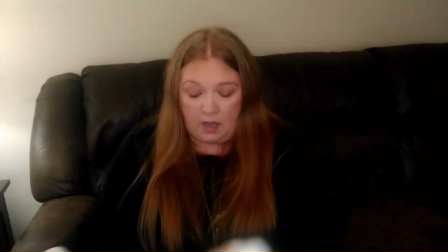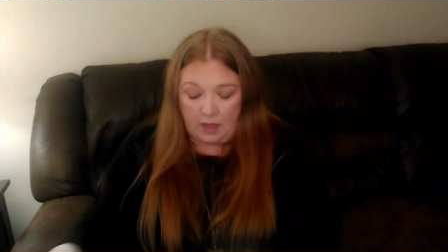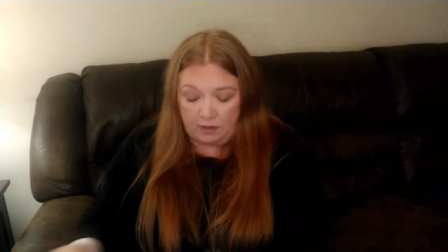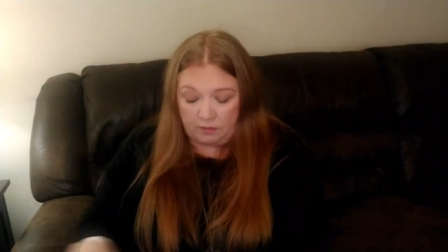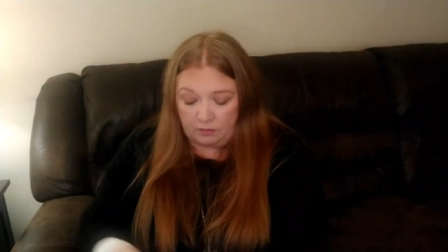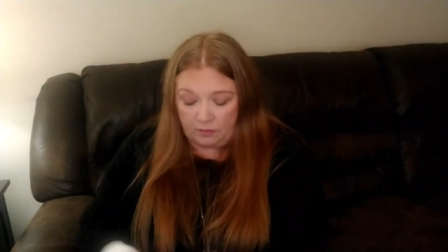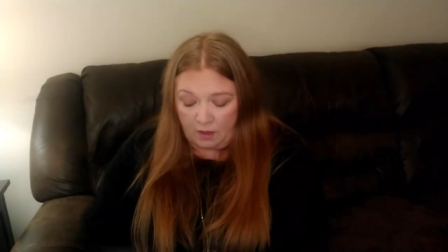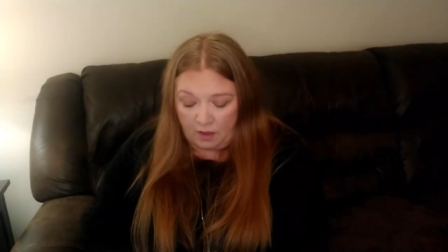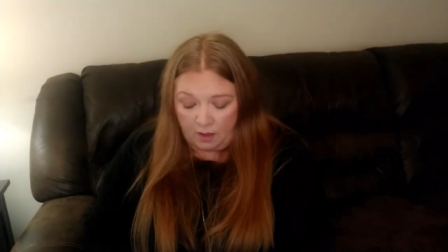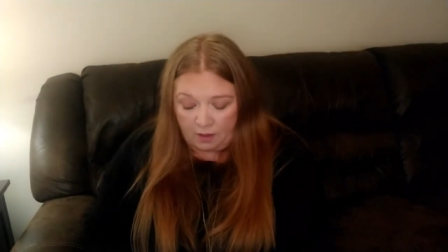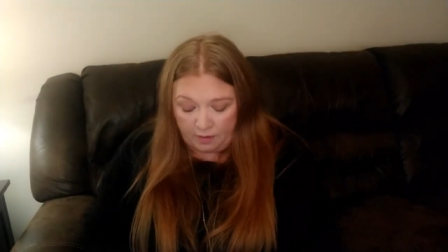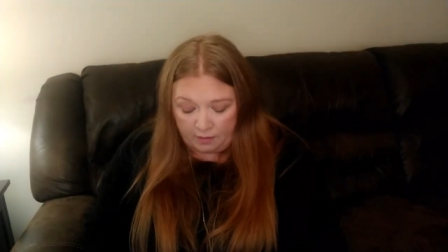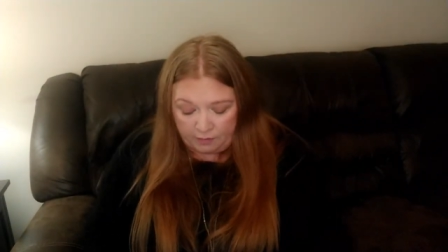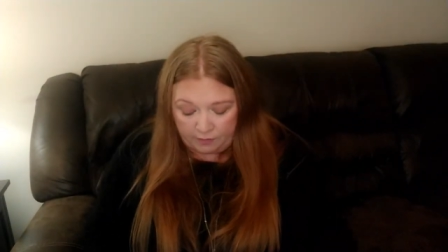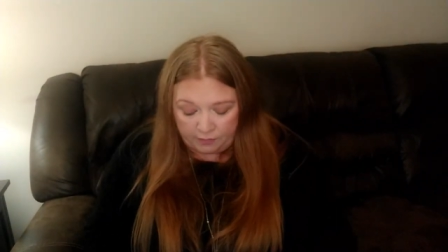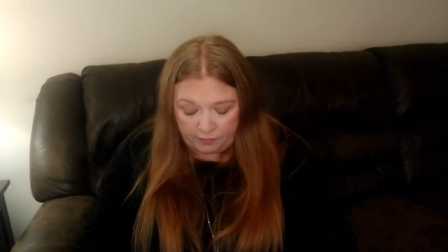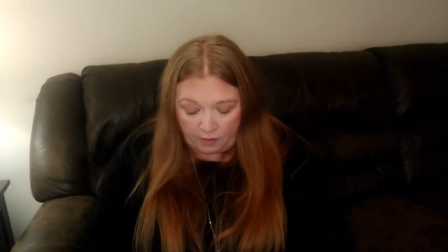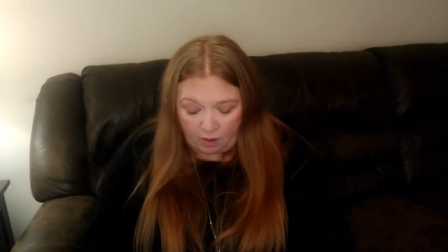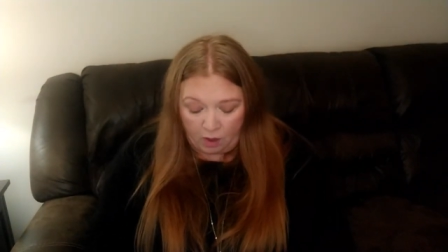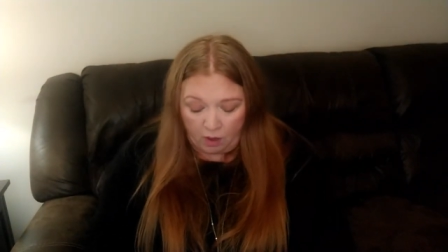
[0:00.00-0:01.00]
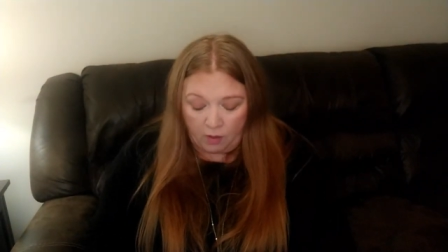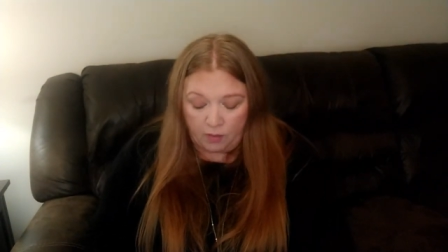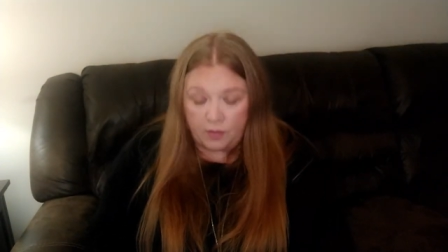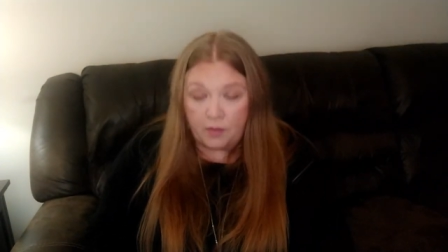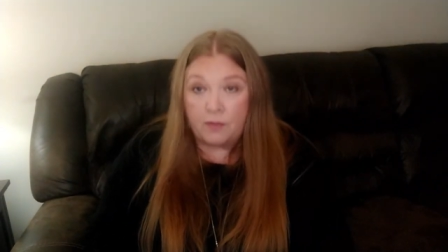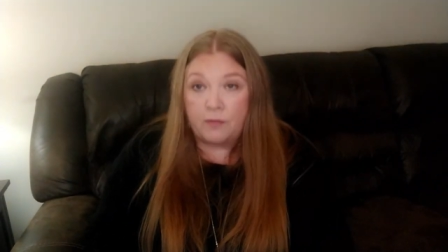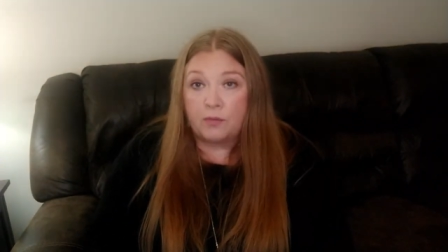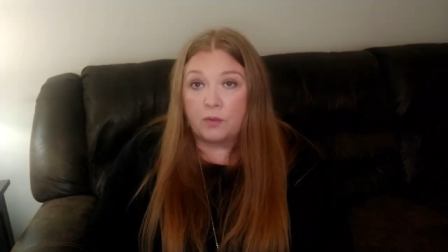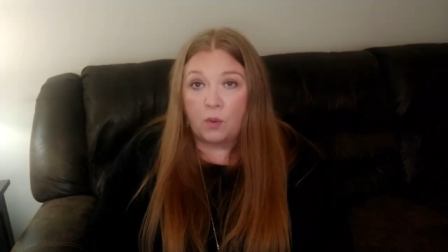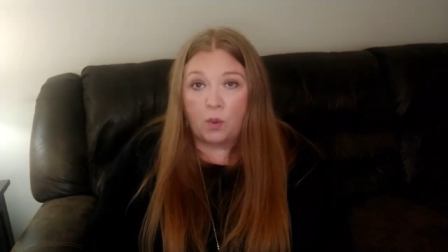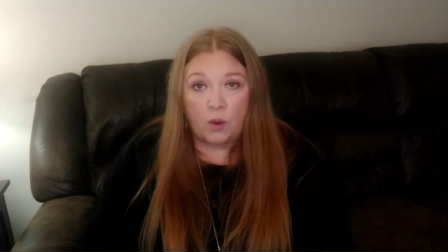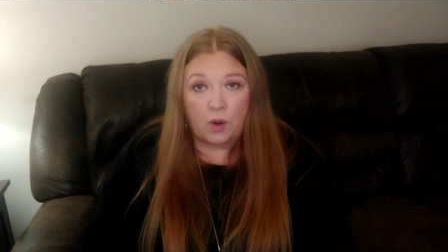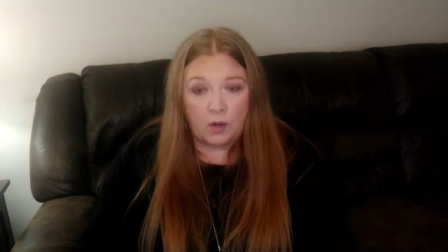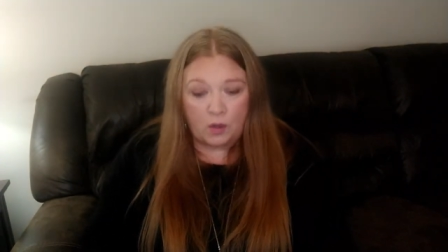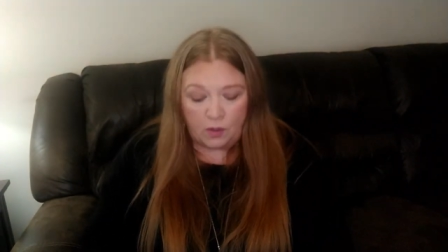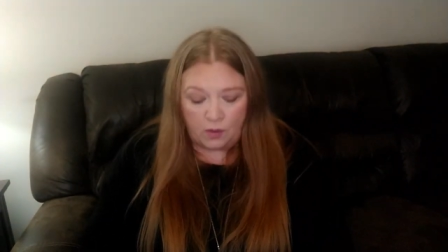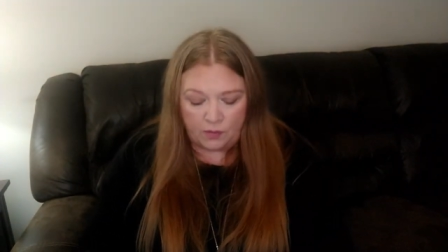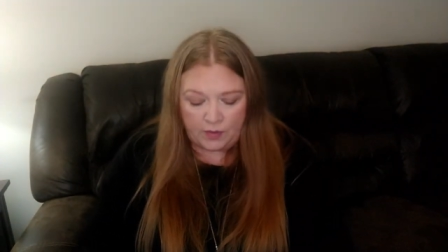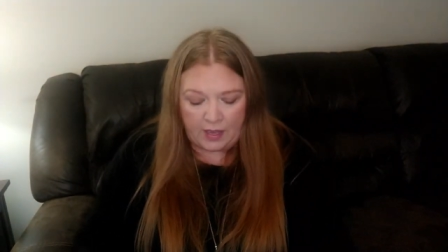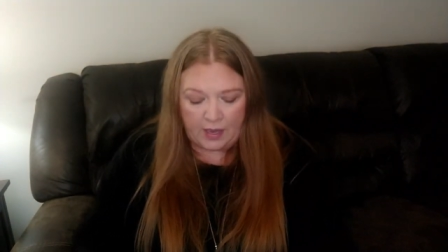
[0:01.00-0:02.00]
I love all the
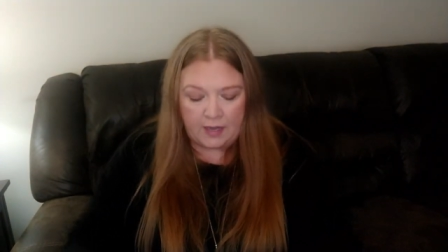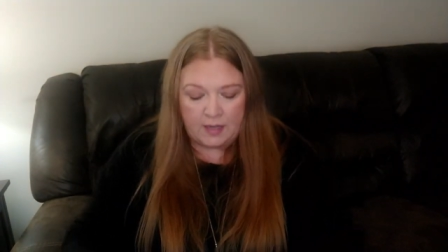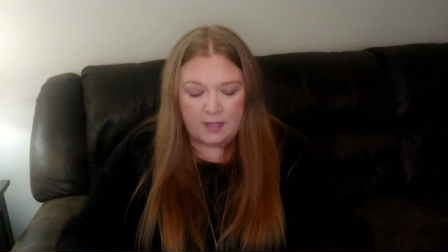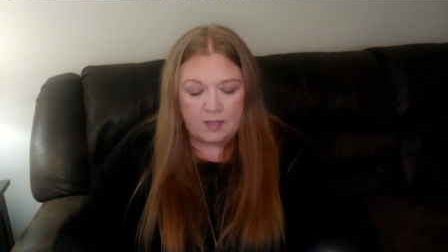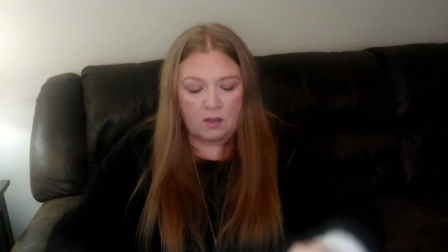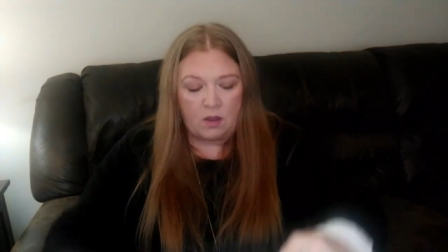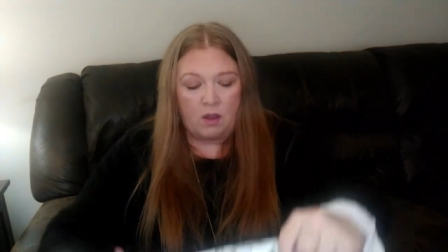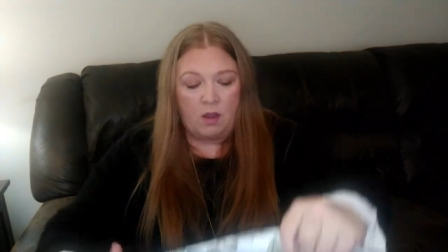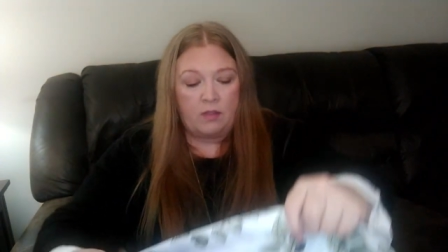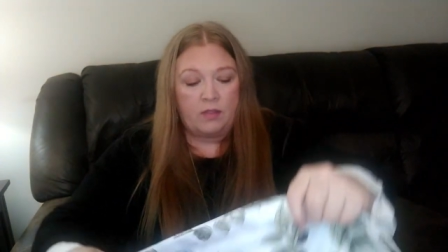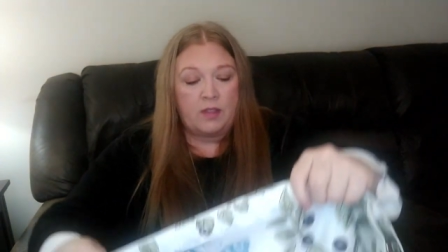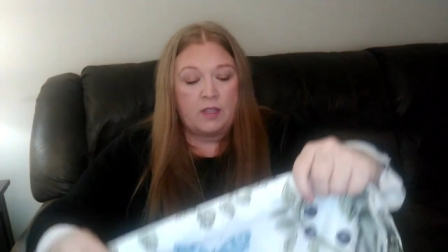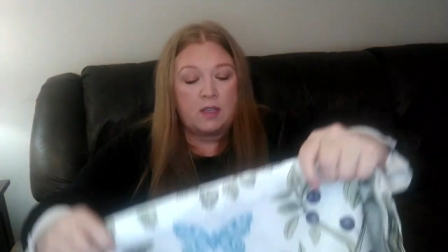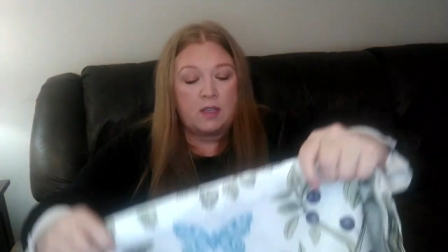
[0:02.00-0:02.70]
floral that is on